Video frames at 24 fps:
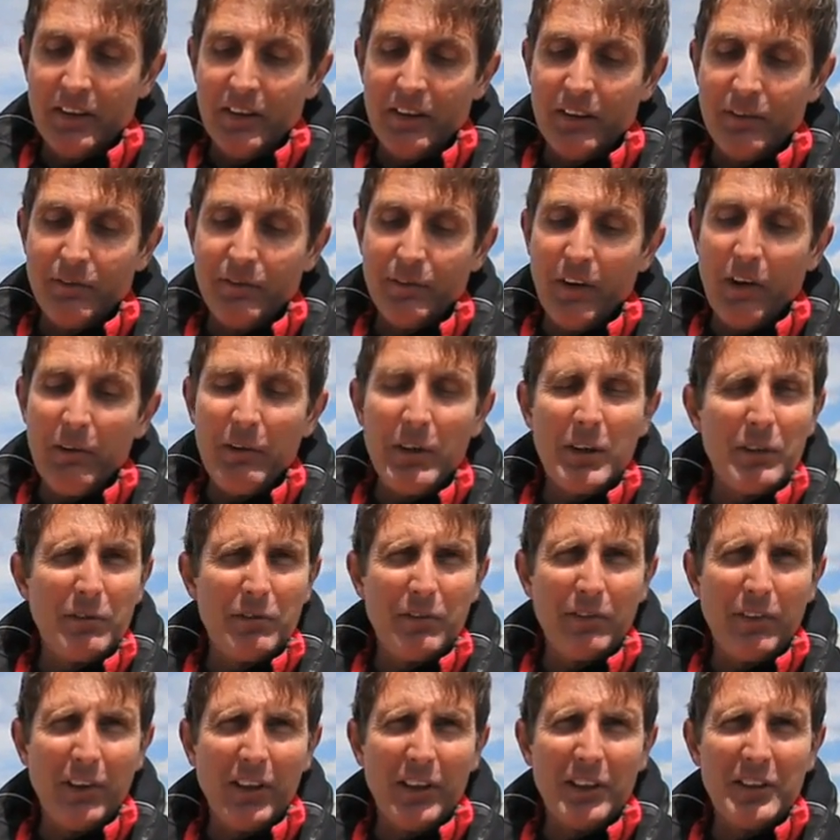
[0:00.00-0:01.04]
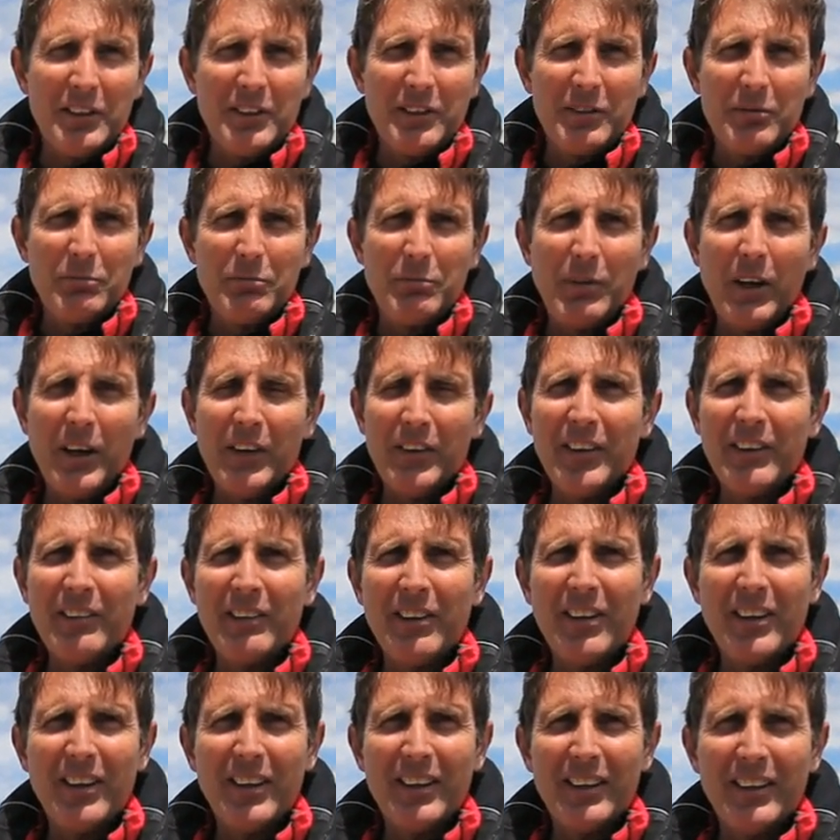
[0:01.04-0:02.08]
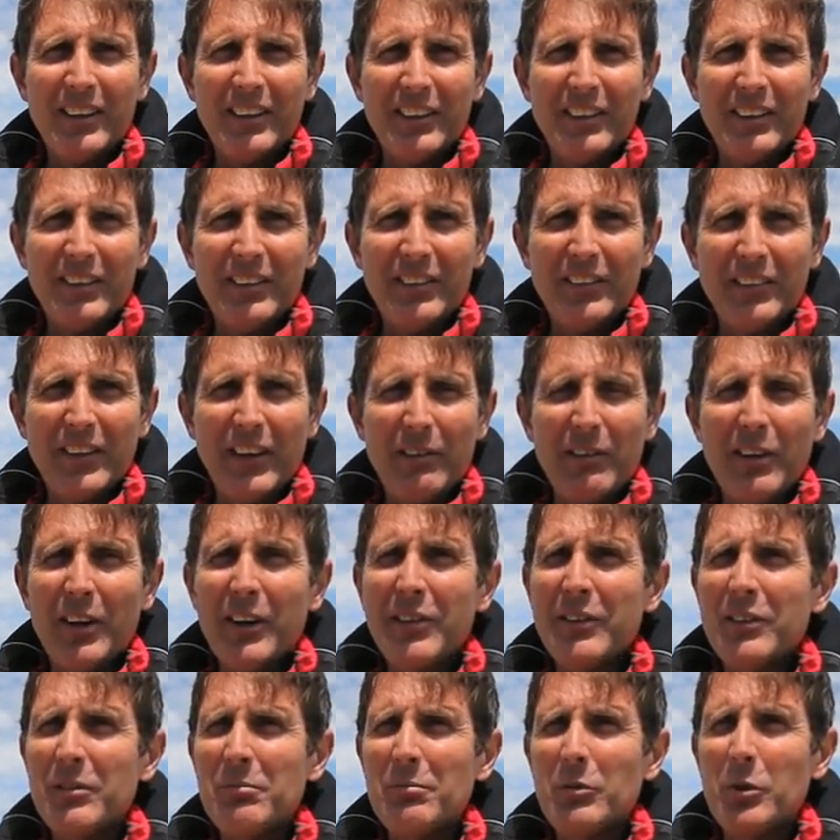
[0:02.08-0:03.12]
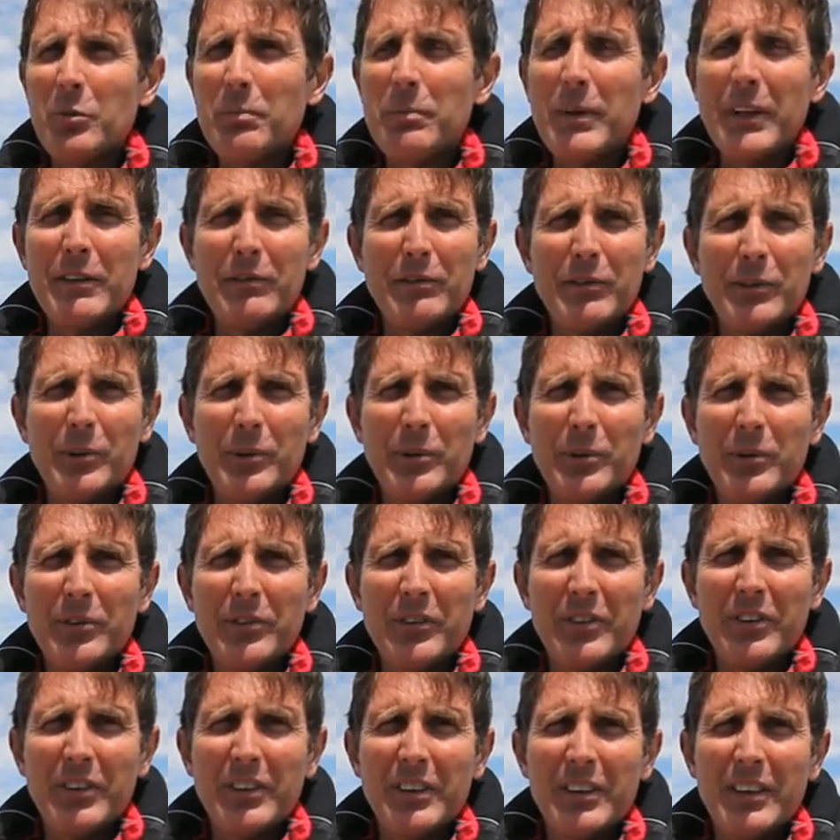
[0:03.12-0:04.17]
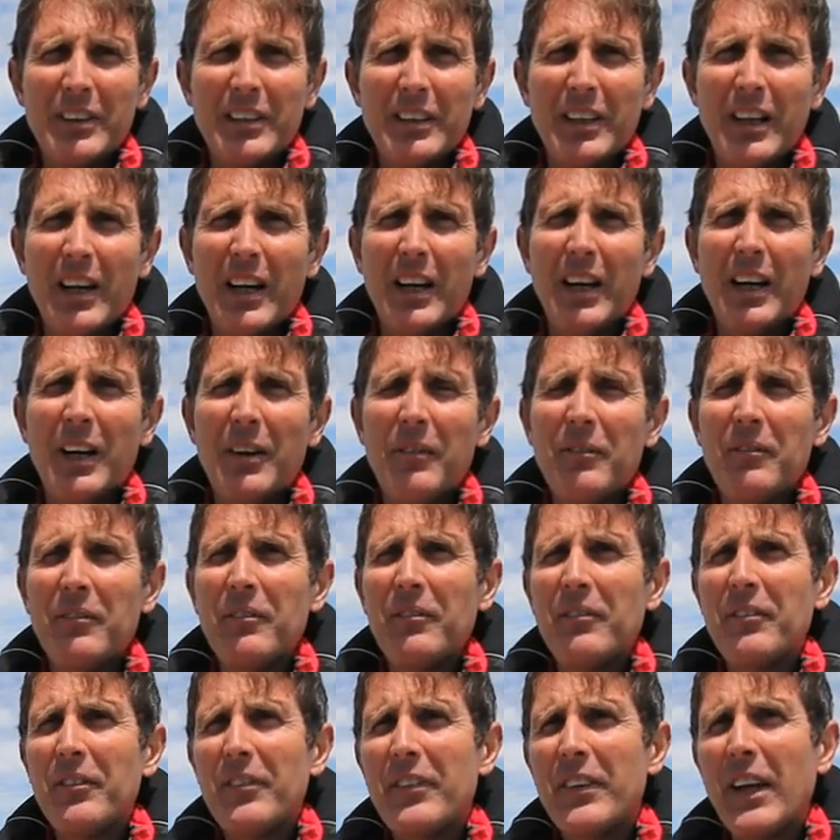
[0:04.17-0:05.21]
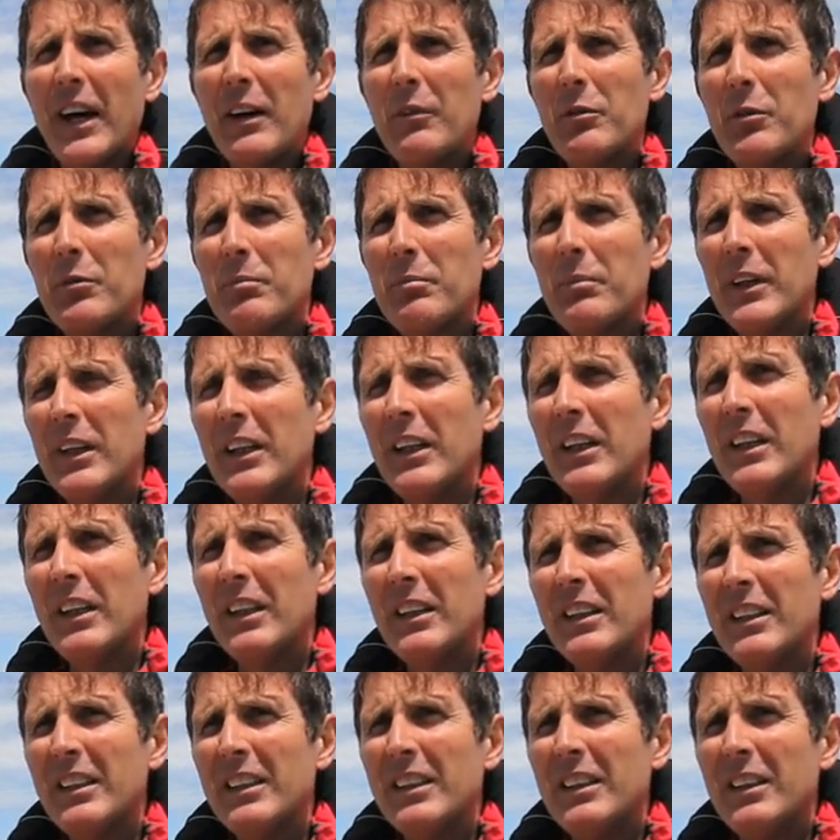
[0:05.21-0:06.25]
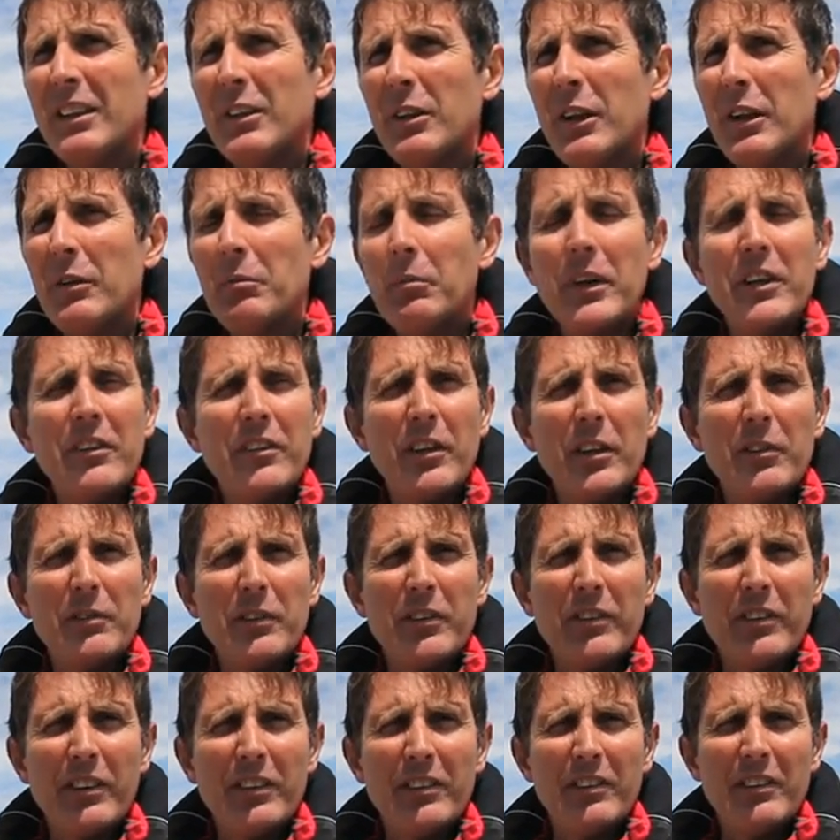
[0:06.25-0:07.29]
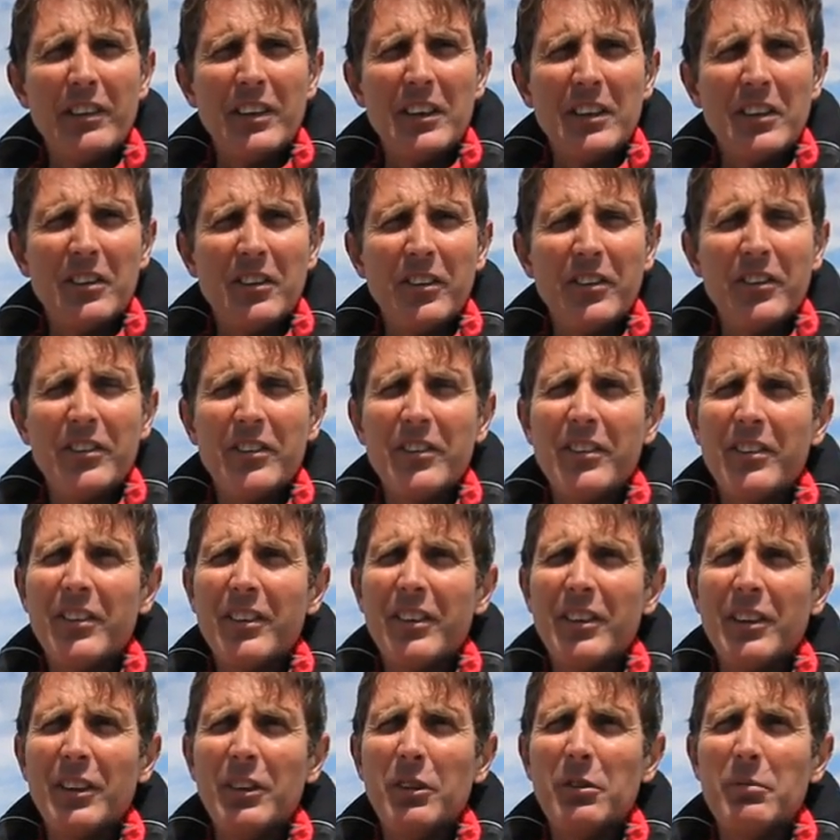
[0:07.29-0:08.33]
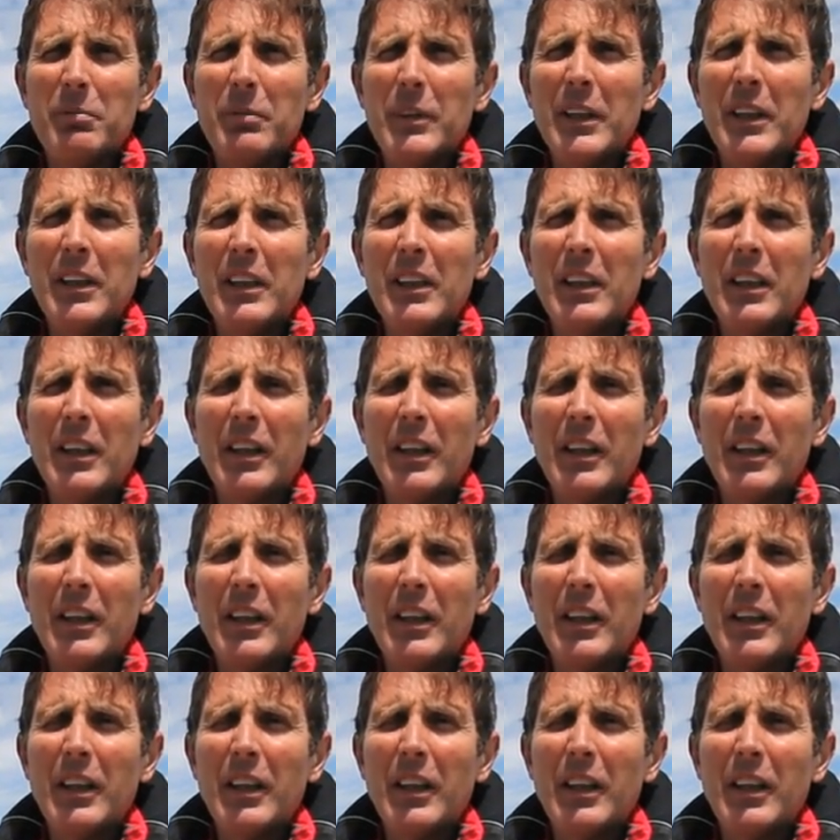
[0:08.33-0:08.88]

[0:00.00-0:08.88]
very good fun. But there are some more pitfalls. That would be in winds over 16 knots. You'd be